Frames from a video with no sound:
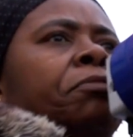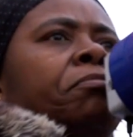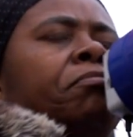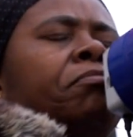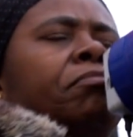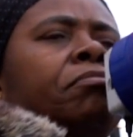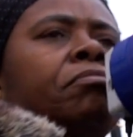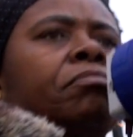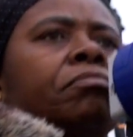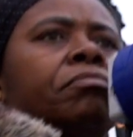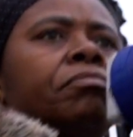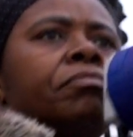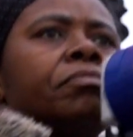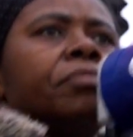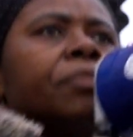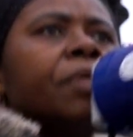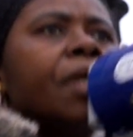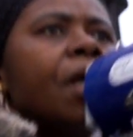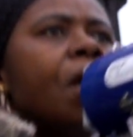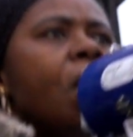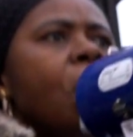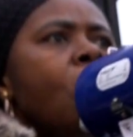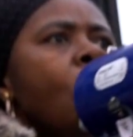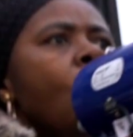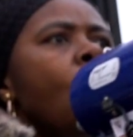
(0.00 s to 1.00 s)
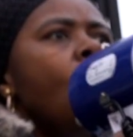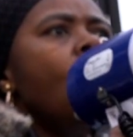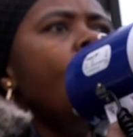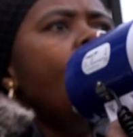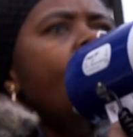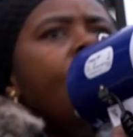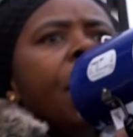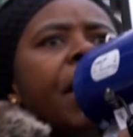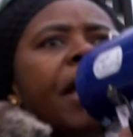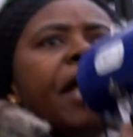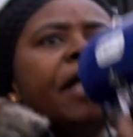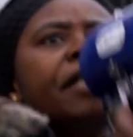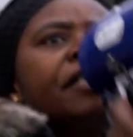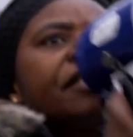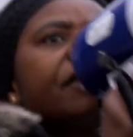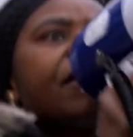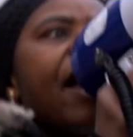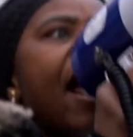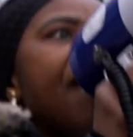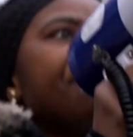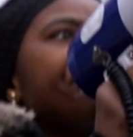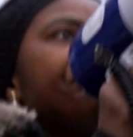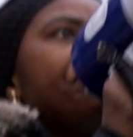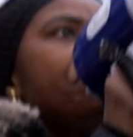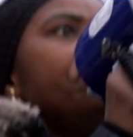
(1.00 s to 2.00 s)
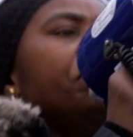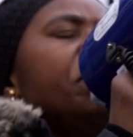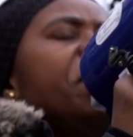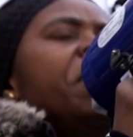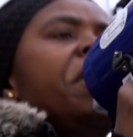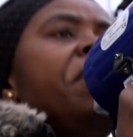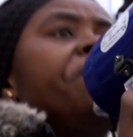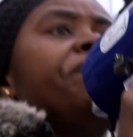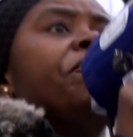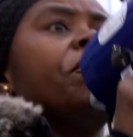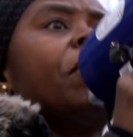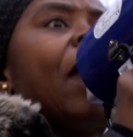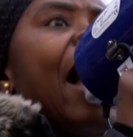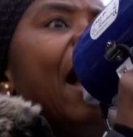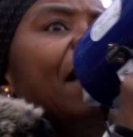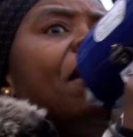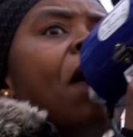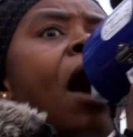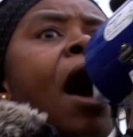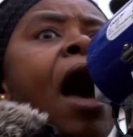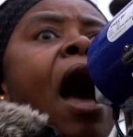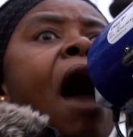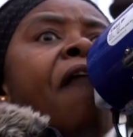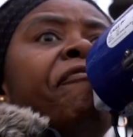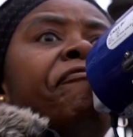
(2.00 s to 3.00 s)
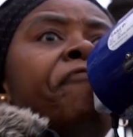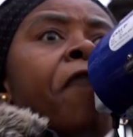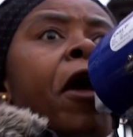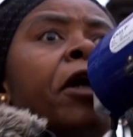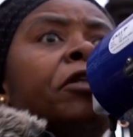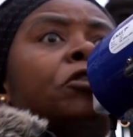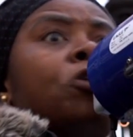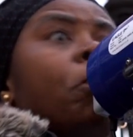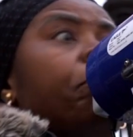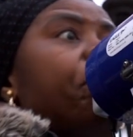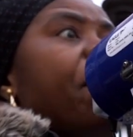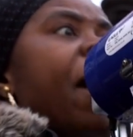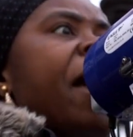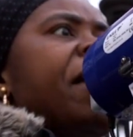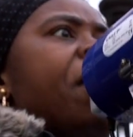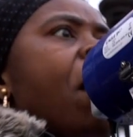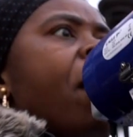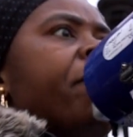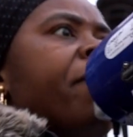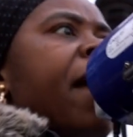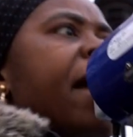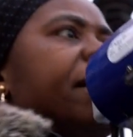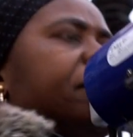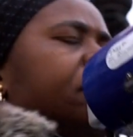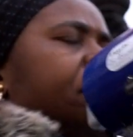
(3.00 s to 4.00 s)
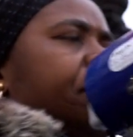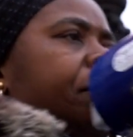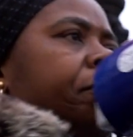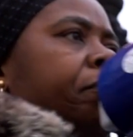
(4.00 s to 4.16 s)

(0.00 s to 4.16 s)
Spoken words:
Who is grateful if you cannot afford to pay your rent?